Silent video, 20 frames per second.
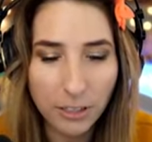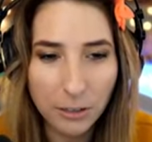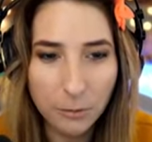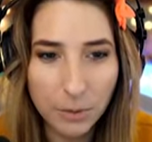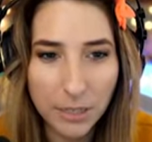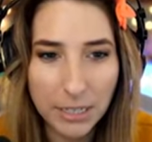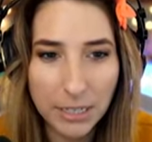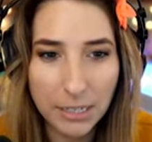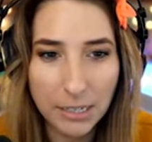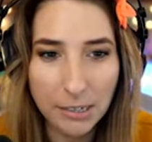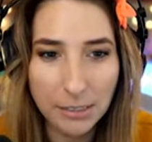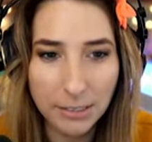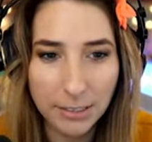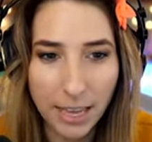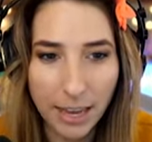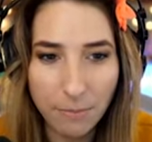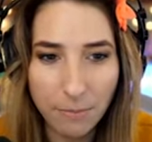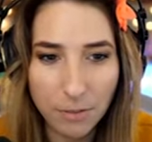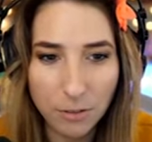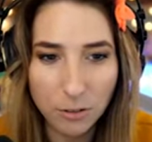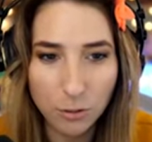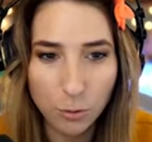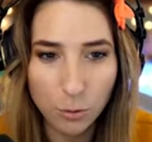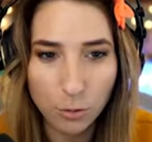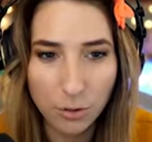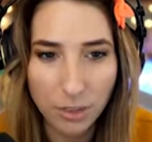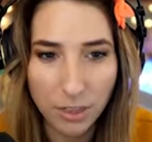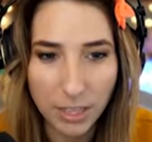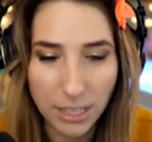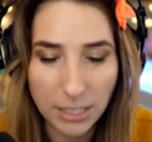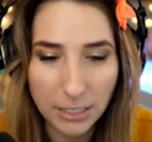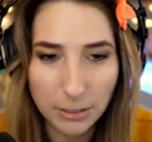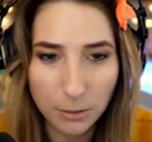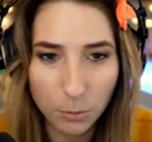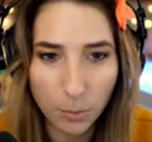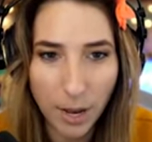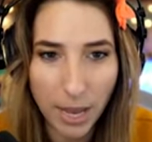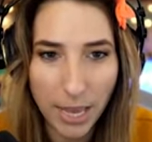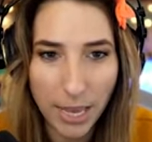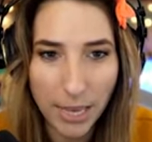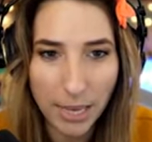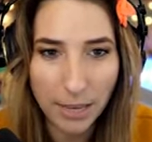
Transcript: we can escape the school this way.